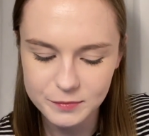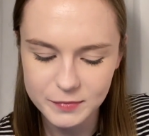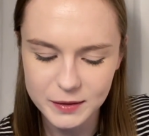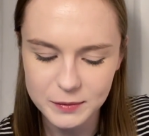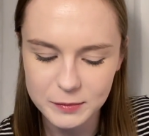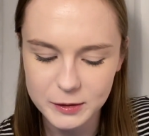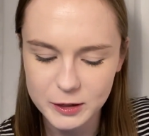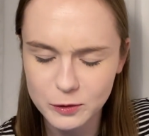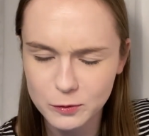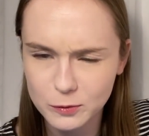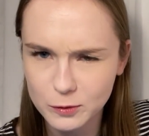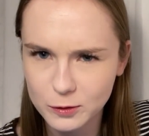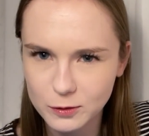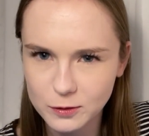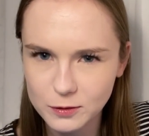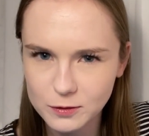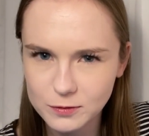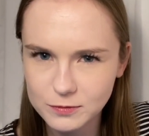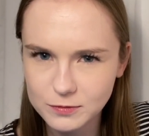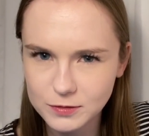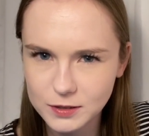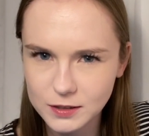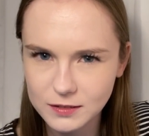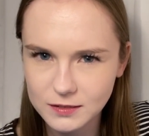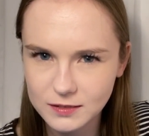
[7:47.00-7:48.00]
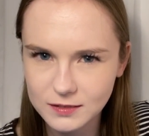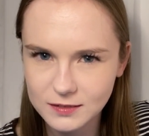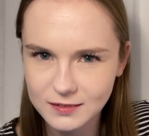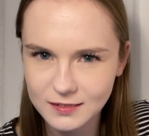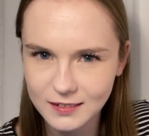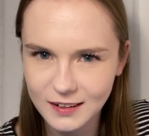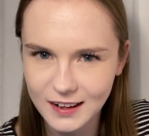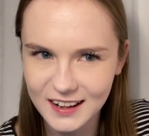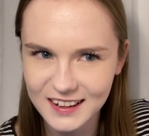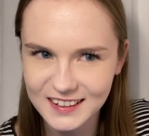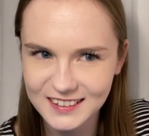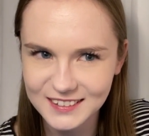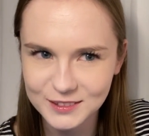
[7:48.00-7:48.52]
Maybe roof?
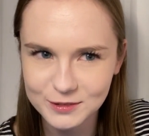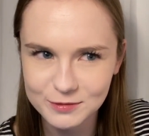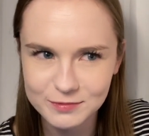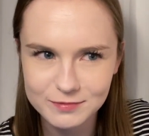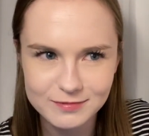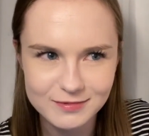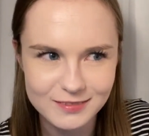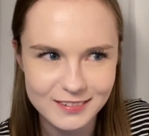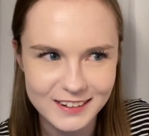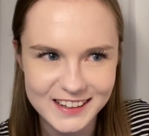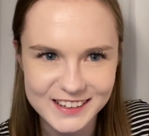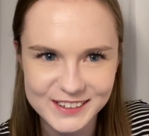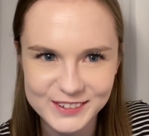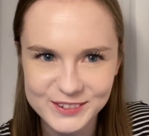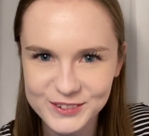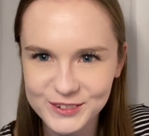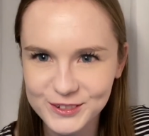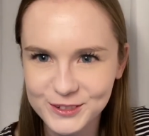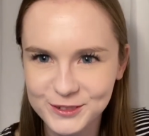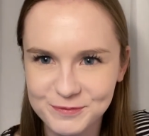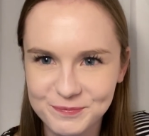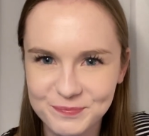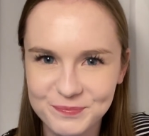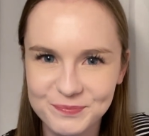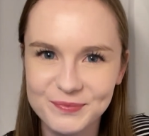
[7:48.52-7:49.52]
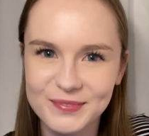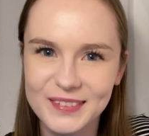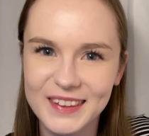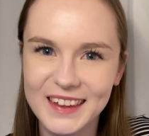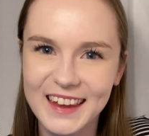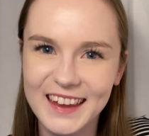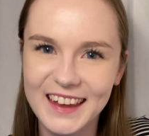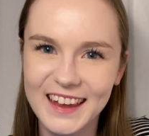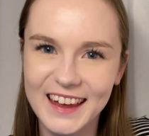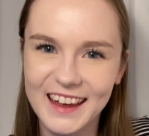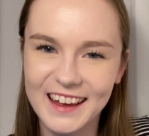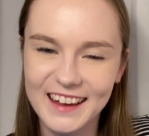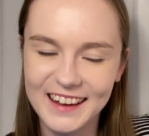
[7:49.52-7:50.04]
I don't know.
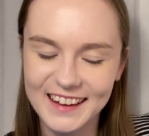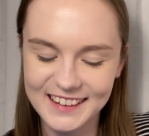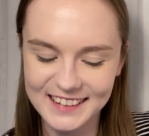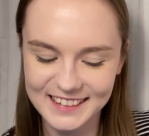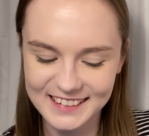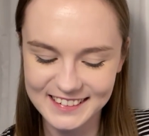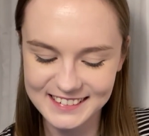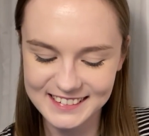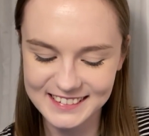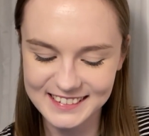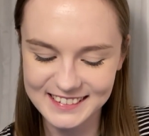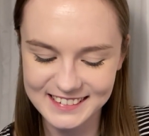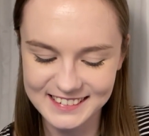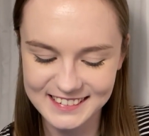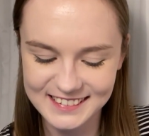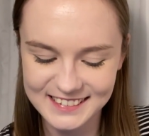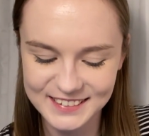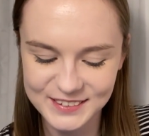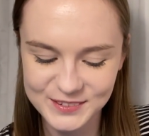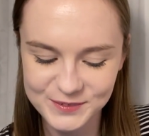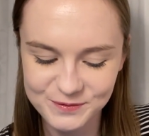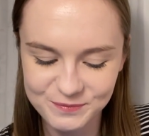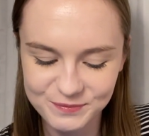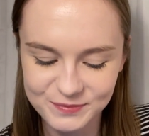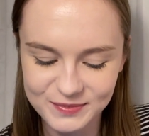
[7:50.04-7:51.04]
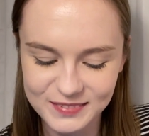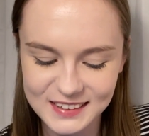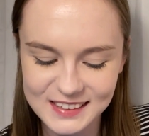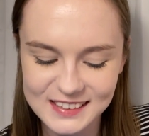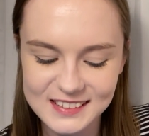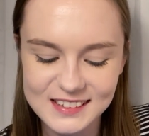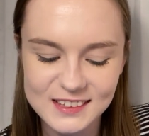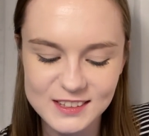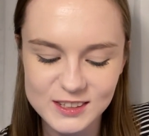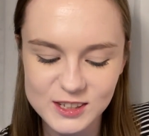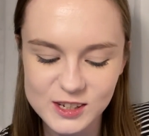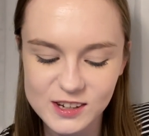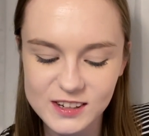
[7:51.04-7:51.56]
This
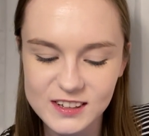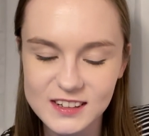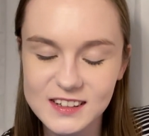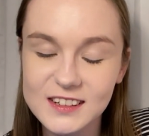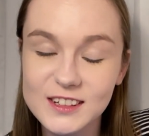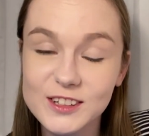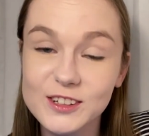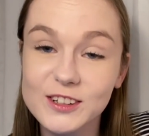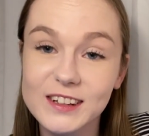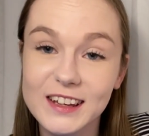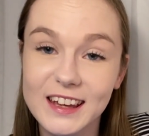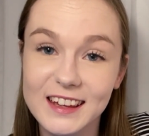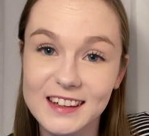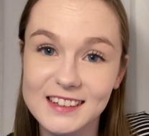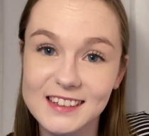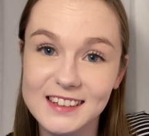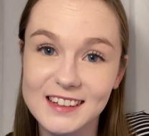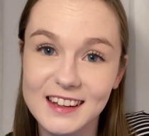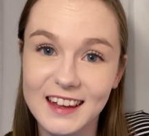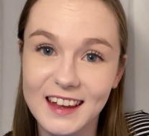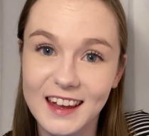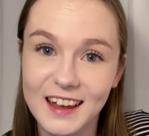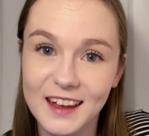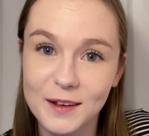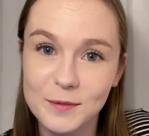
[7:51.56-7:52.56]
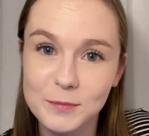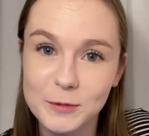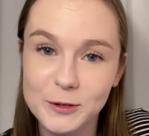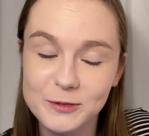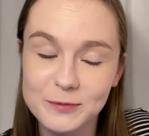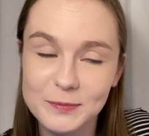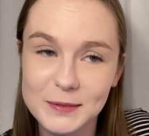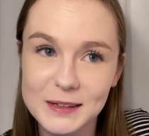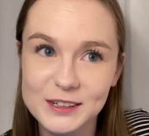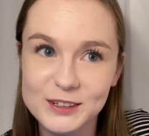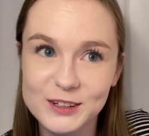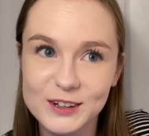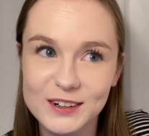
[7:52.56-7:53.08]
has turned into a guessing game
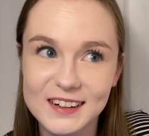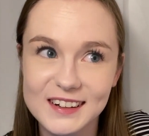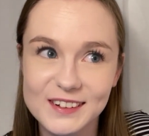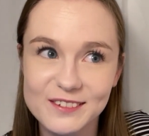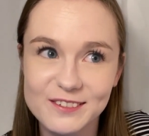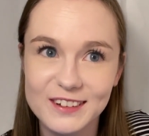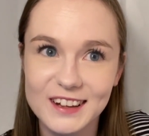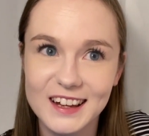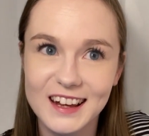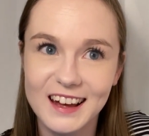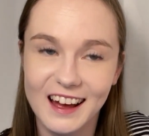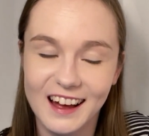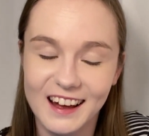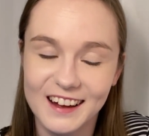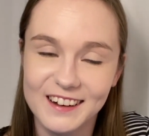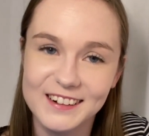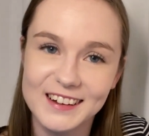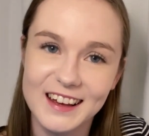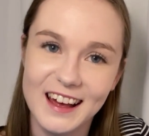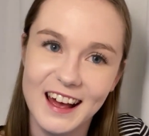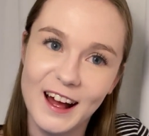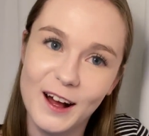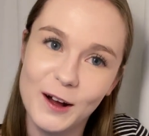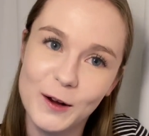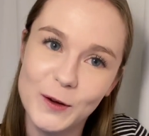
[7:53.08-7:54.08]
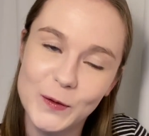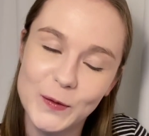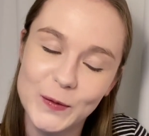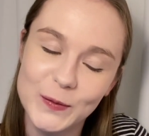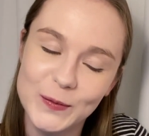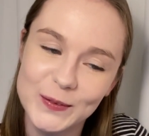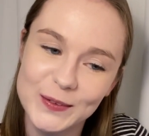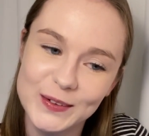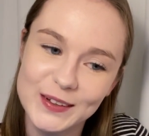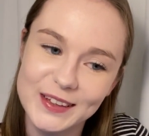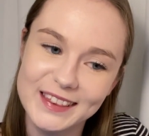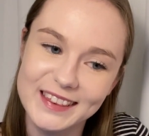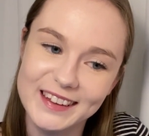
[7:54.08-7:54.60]
of me trying to figure out how
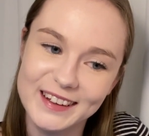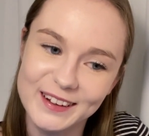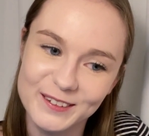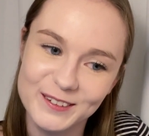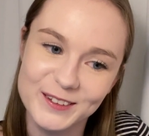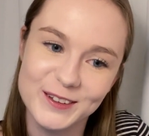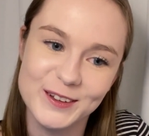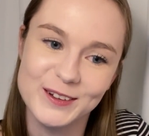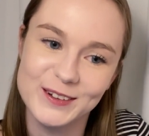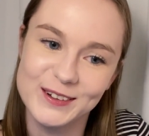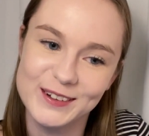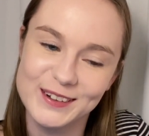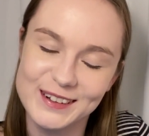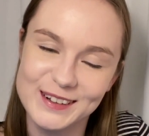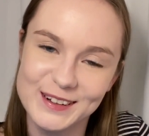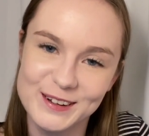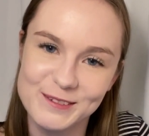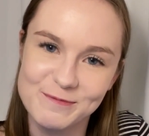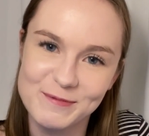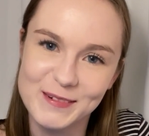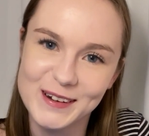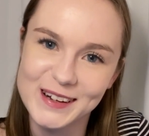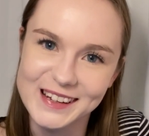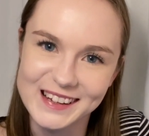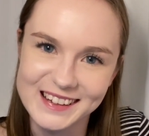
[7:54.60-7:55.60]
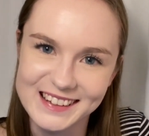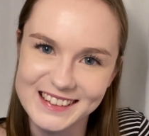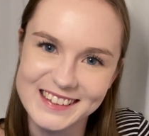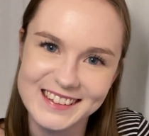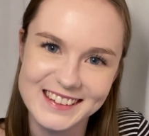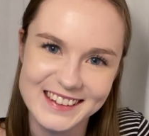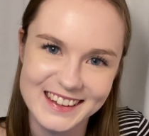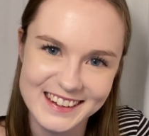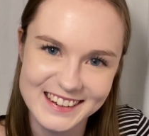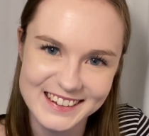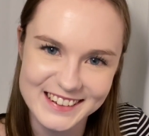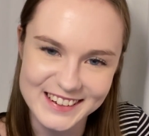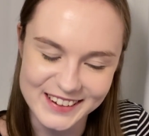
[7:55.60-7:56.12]
the alternative
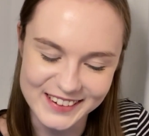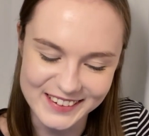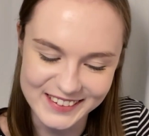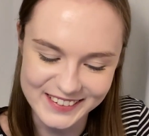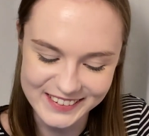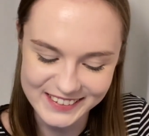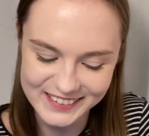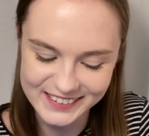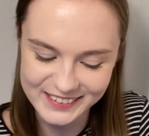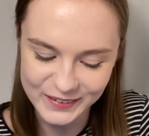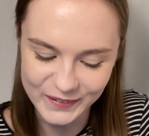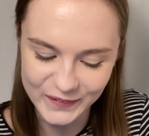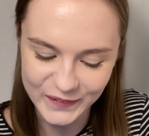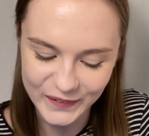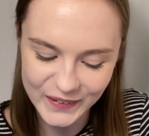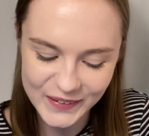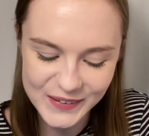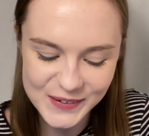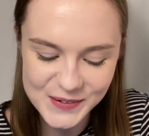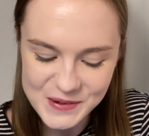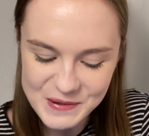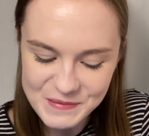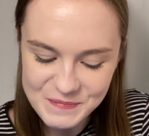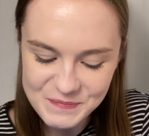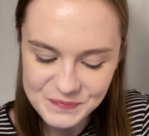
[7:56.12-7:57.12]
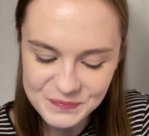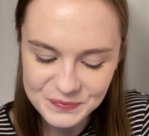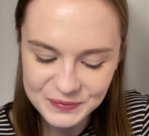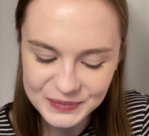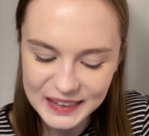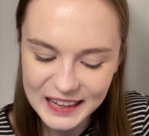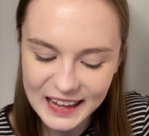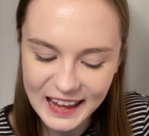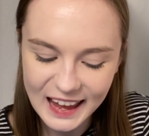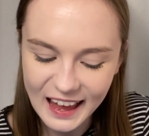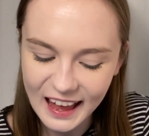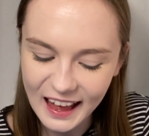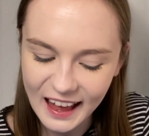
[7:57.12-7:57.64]
pronunciations go.
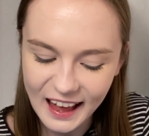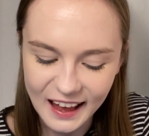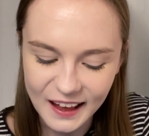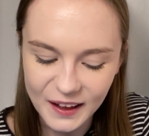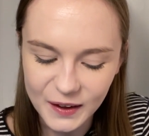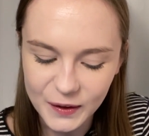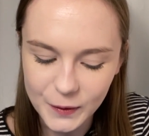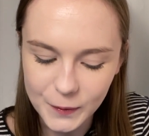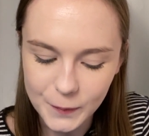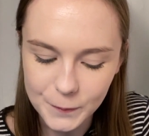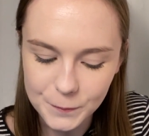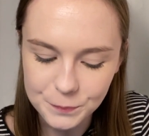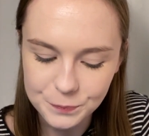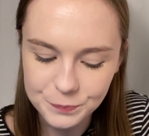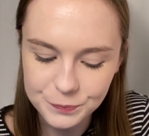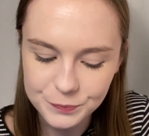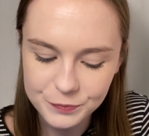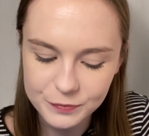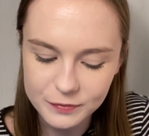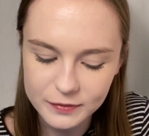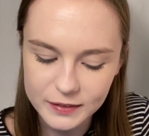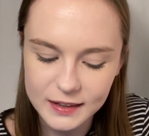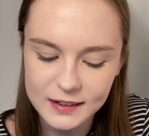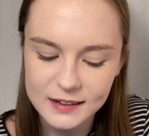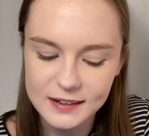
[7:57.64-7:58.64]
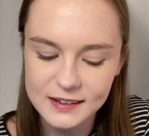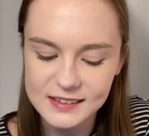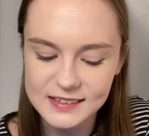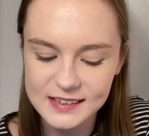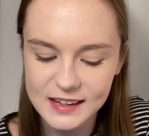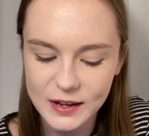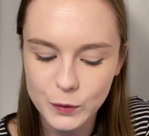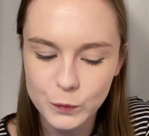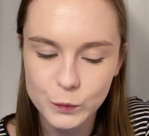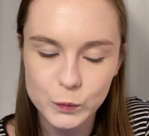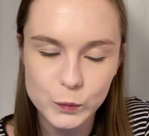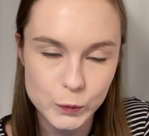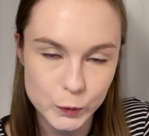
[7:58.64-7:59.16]
And I
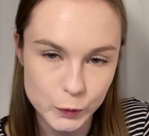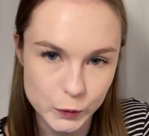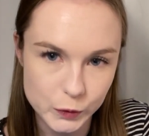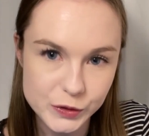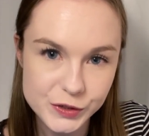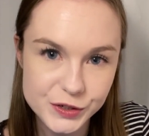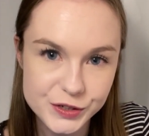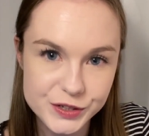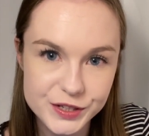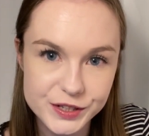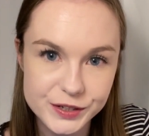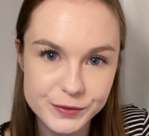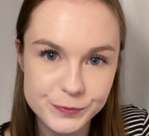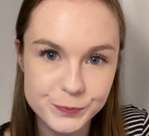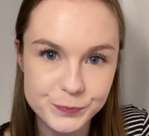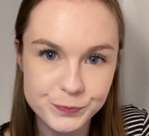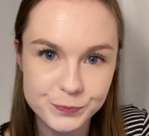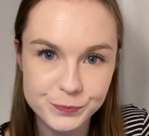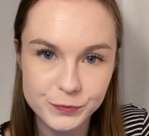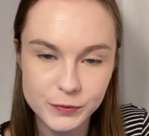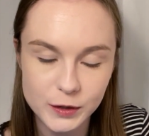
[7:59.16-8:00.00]
say root.